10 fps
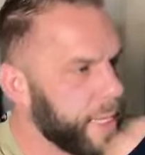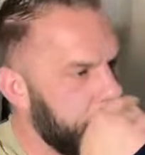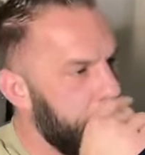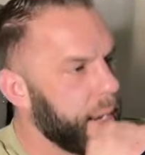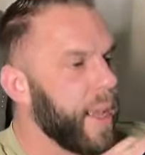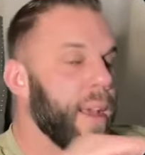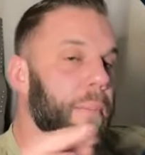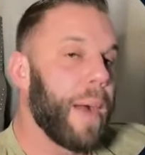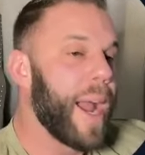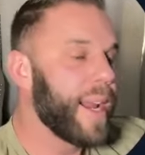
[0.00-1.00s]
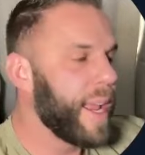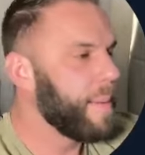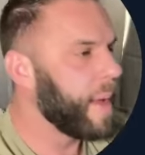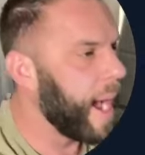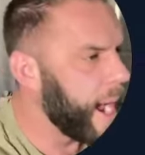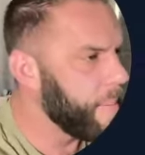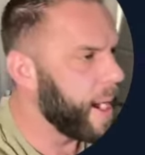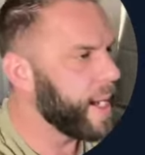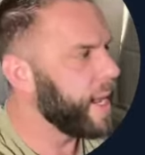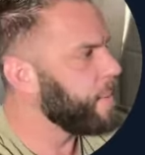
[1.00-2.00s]
tag, my name, hi,
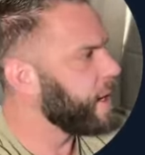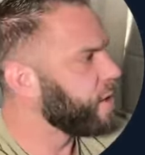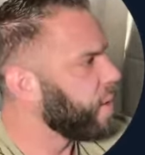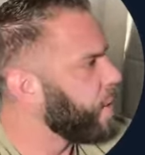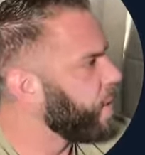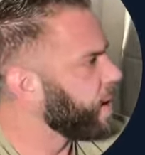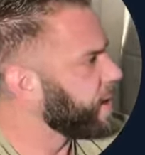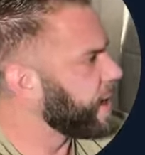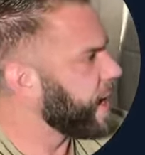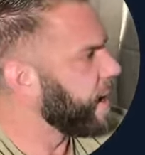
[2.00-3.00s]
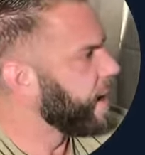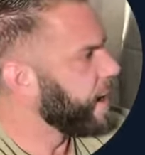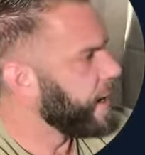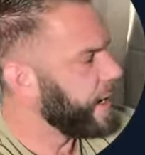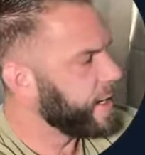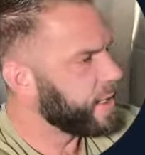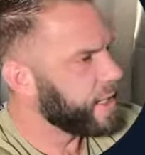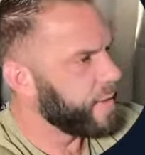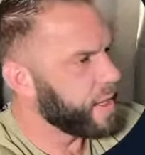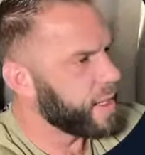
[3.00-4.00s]
my name is, what we want to say is, let's
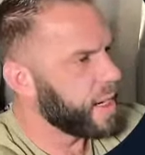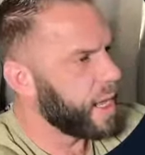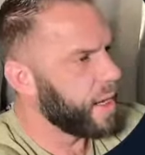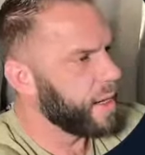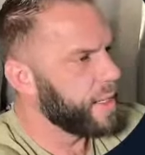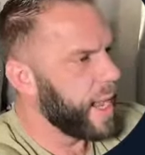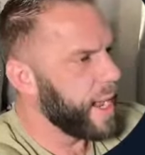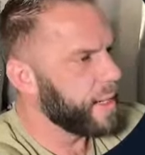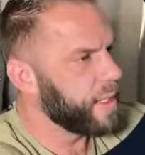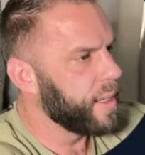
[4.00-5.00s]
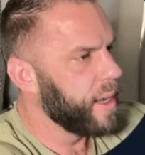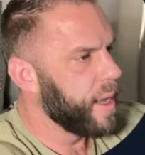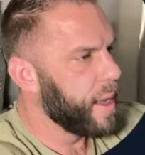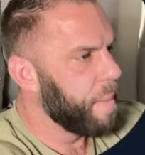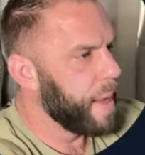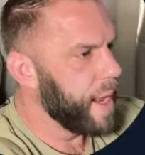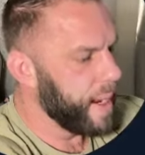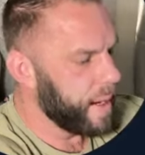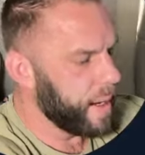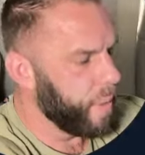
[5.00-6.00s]
give this a color, text,
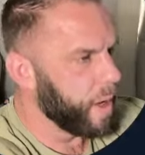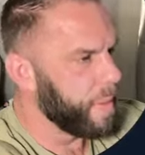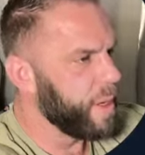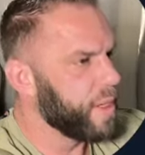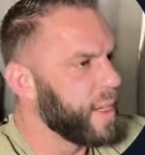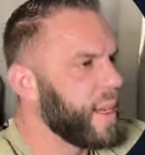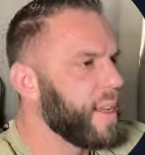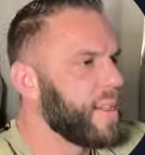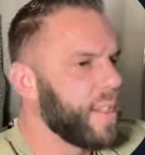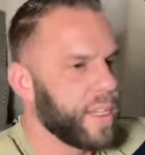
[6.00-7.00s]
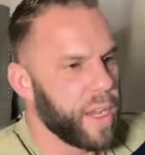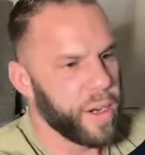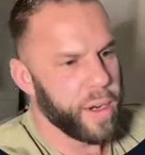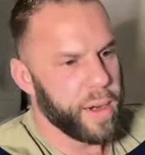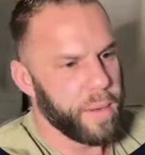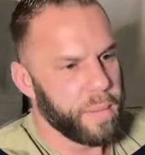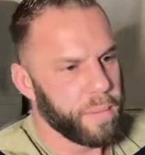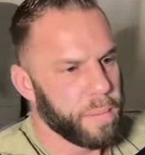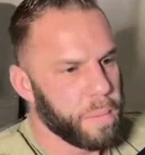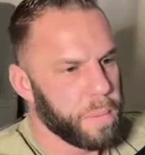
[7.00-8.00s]
pink. We're going to be using 600.
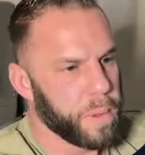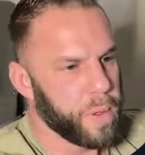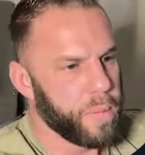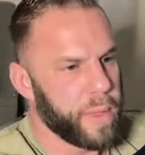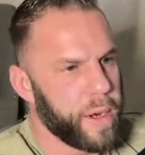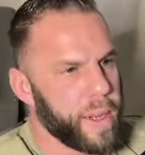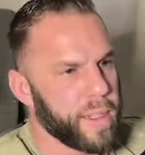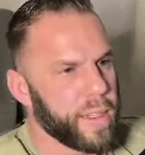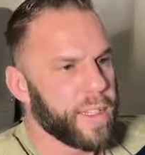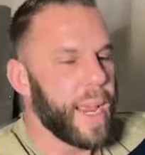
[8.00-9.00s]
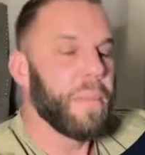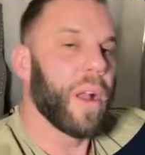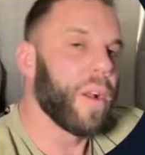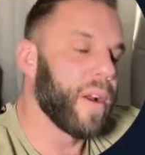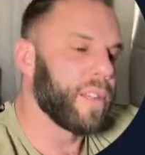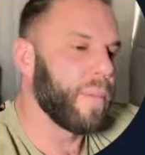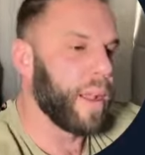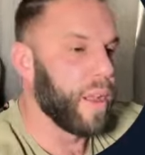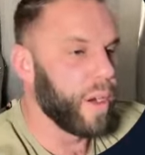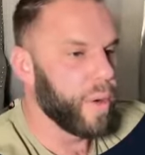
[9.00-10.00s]
Boom, there it is. Same color as my
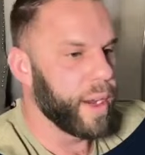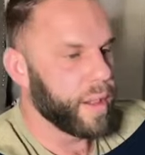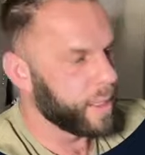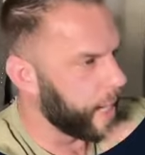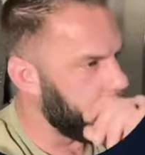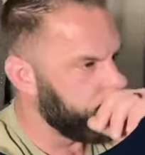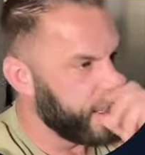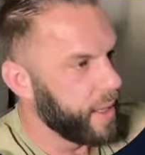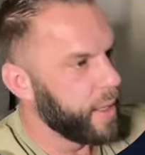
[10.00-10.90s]
logo here at the top.